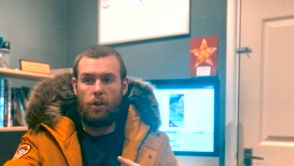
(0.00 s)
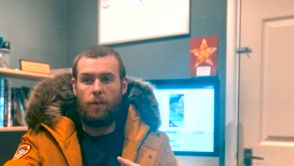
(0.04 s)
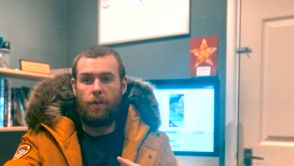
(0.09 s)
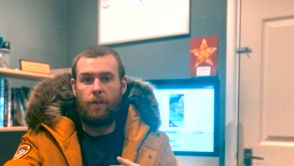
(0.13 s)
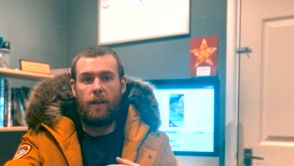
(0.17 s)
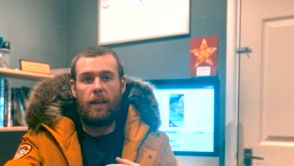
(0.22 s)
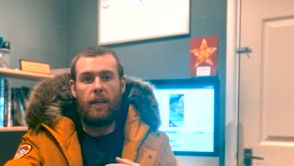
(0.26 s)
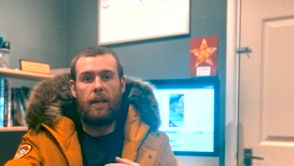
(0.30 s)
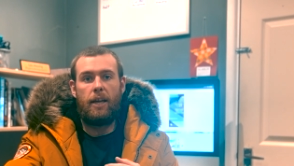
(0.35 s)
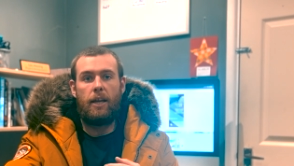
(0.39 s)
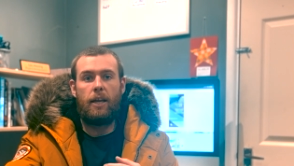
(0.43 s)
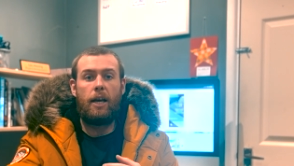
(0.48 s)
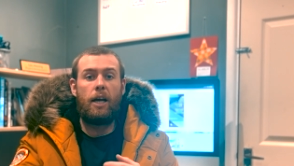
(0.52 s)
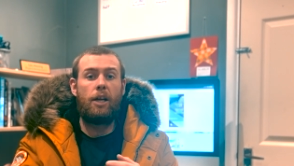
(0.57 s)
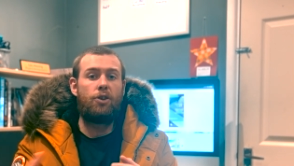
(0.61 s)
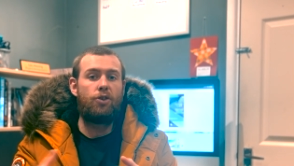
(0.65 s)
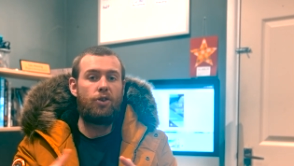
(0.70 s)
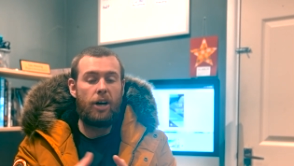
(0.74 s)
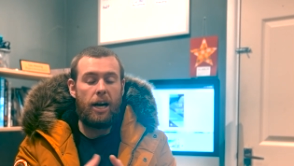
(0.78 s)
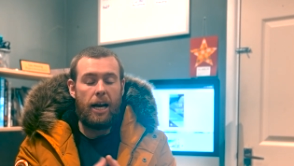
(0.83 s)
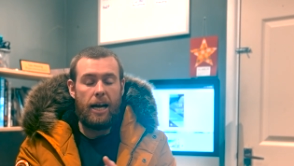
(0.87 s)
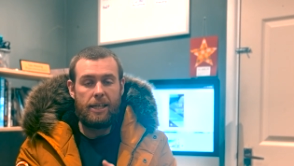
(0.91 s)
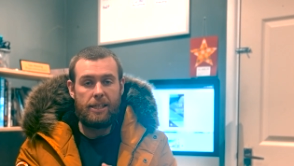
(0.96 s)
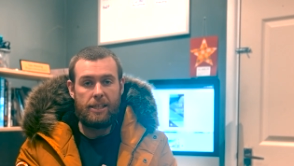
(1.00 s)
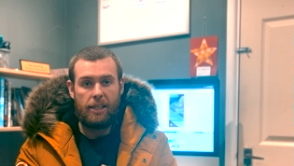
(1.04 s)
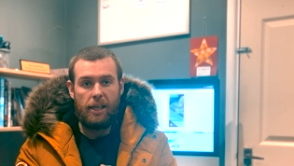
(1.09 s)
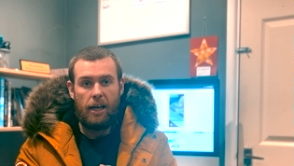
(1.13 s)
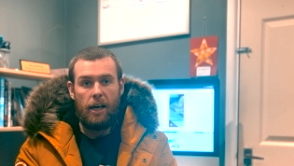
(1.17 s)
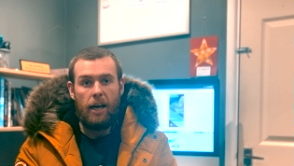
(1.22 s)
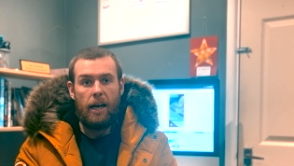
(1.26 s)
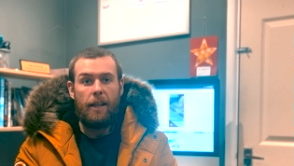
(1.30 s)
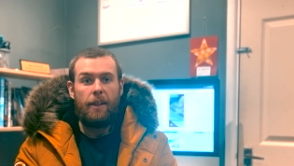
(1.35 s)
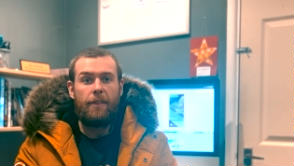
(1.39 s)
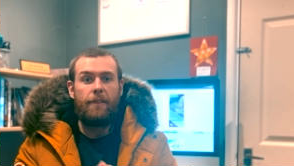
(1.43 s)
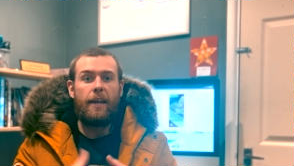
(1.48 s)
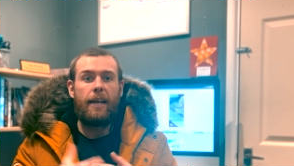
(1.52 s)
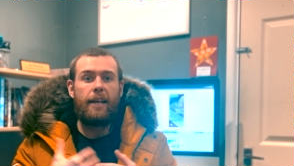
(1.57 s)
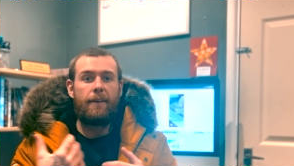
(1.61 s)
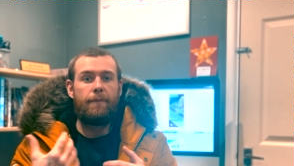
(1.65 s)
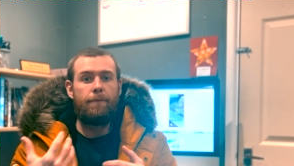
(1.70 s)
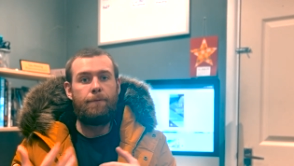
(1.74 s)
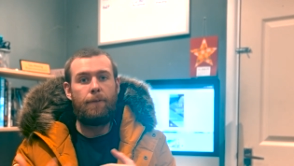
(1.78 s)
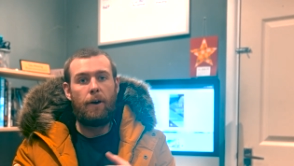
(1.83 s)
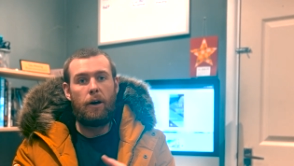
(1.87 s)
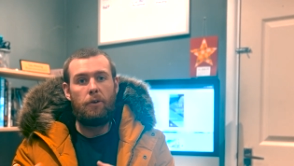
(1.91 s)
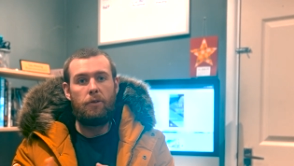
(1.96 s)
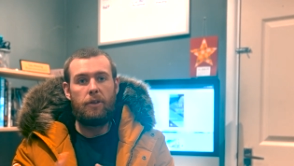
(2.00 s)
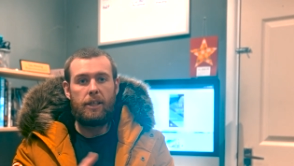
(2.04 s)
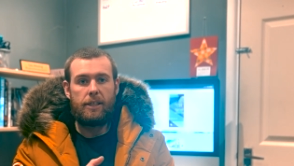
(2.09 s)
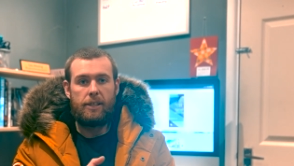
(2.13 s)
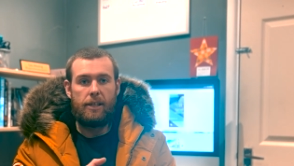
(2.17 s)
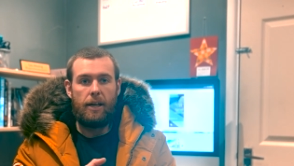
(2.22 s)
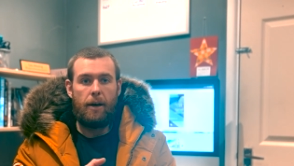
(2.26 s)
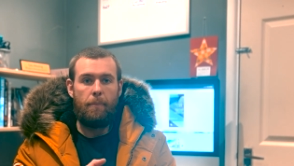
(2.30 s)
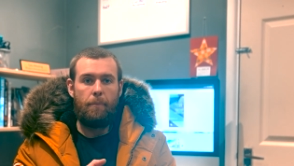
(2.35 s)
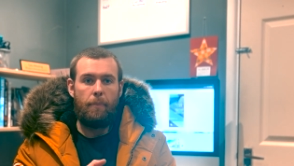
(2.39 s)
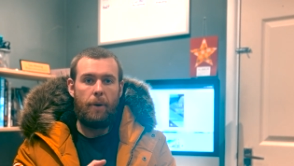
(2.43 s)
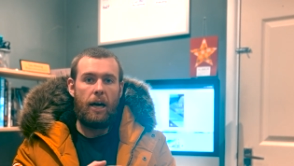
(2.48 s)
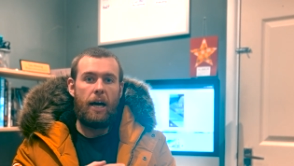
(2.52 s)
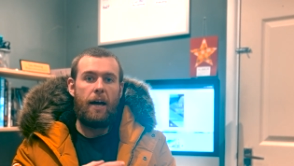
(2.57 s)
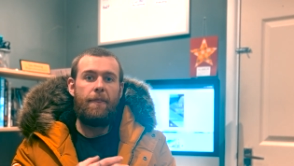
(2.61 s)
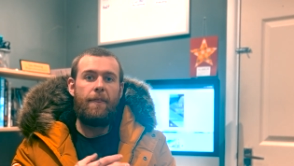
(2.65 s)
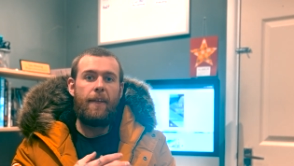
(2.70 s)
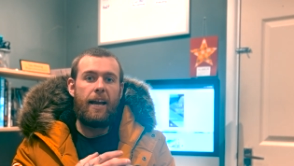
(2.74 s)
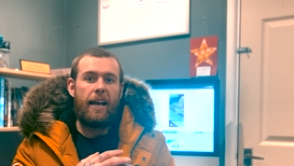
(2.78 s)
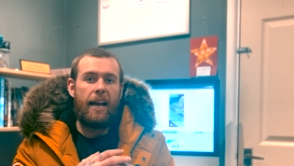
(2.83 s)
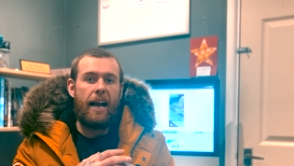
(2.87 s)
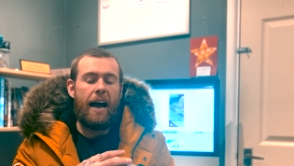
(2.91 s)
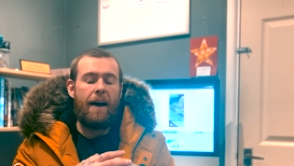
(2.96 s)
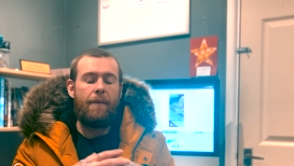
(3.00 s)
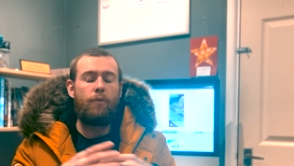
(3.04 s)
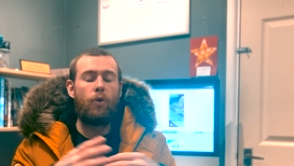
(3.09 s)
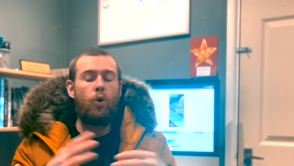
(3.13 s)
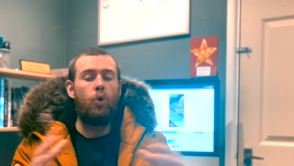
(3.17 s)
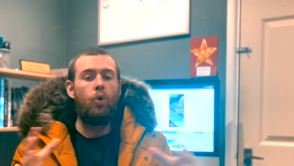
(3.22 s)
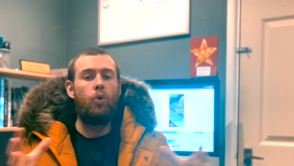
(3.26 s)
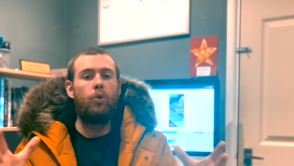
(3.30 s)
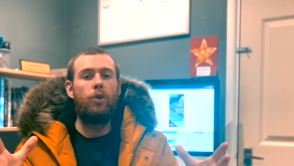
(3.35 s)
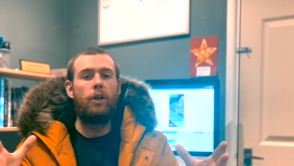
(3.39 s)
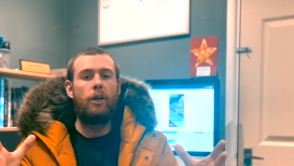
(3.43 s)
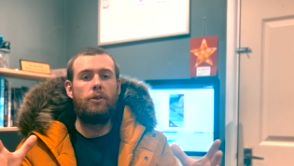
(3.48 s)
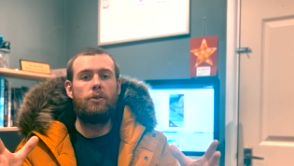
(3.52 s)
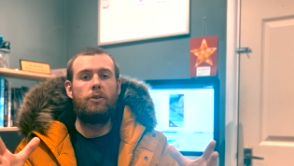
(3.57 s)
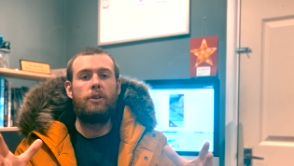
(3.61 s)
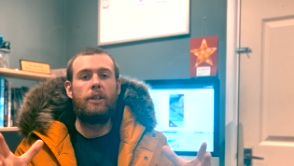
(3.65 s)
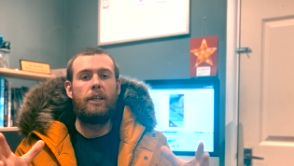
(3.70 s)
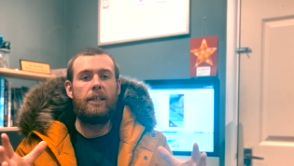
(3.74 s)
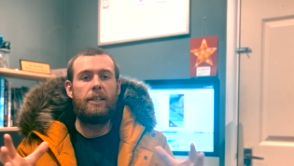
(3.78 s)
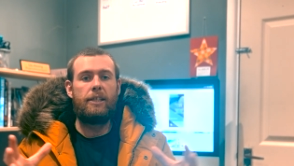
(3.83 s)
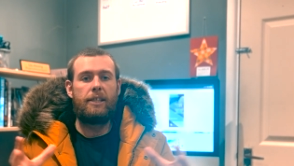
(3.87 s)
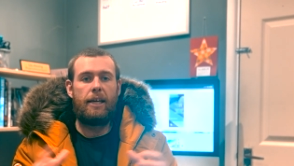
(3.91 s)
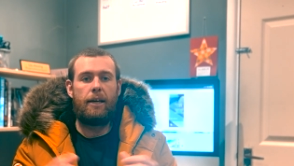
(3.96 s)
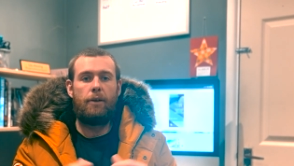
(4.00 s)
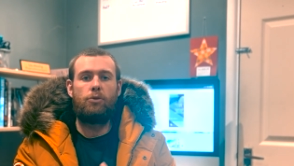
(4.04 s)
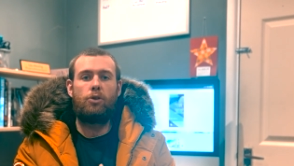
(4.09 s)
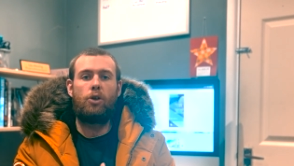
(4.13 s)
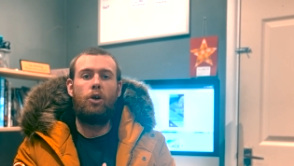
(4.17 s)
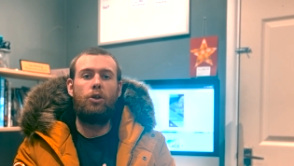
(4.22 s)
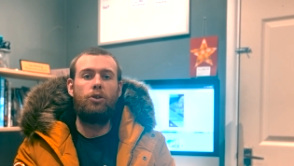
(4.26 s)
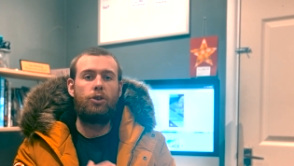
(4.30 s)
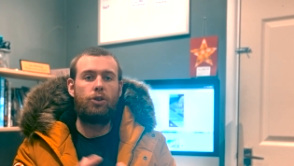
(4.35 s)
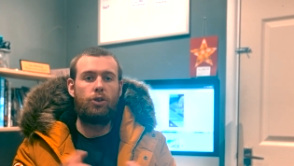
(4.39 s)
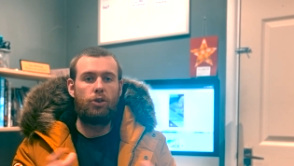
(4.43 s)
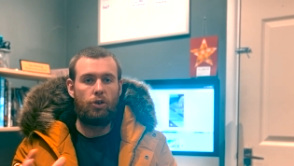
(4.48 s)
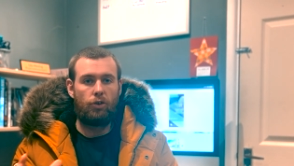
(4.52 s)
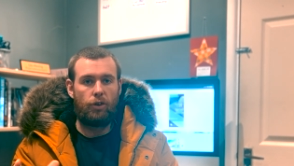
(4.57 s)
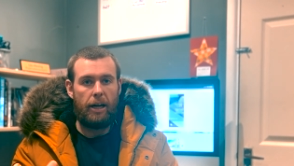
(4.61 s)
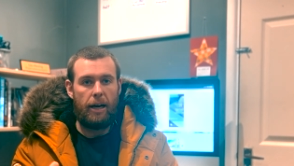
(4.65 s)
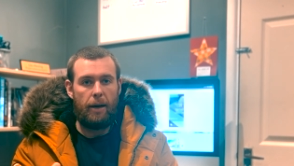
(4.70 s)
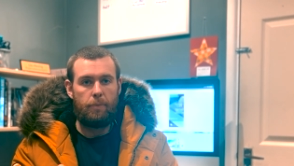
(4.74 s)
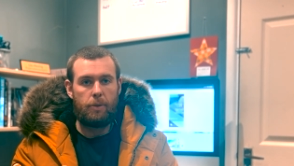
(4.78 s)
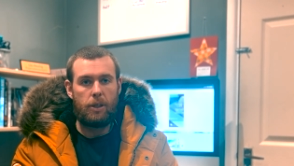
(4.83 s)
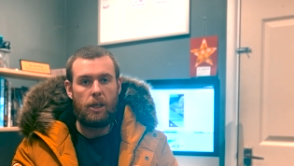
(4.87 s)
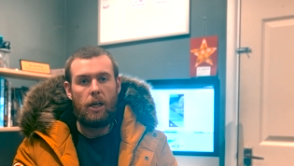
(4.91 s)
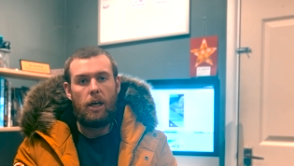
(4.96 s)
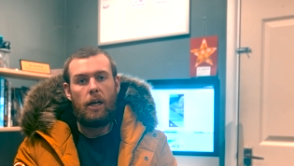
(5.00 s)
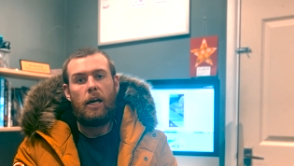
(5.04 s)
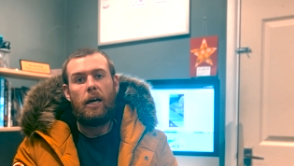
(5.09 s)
the address, they can phone this number and they have all those details on script